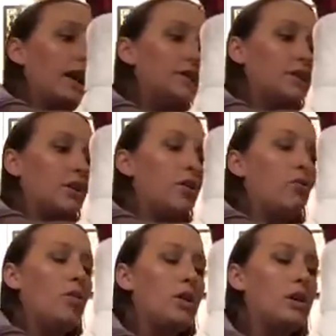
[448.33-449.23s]
I took
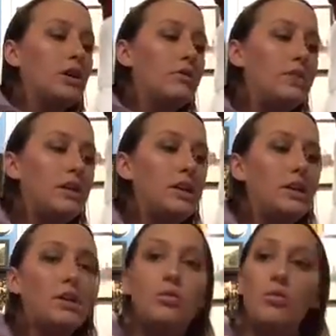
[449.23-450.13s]
one of
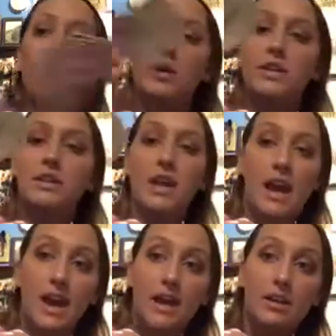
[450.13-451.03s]
the wooden
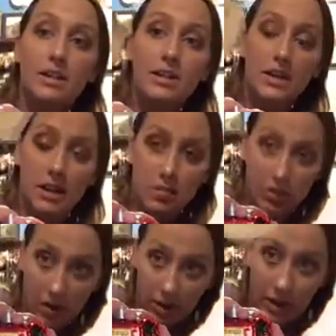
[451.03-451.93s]
tags and I
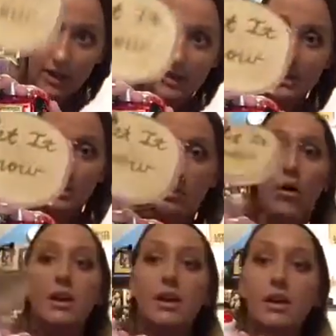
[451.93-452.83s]
put "Let It Snow"
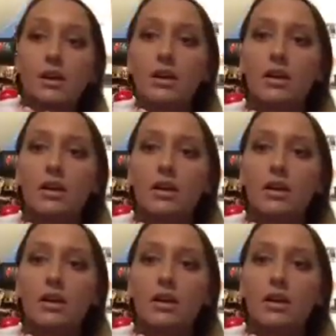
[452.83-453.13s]
on it.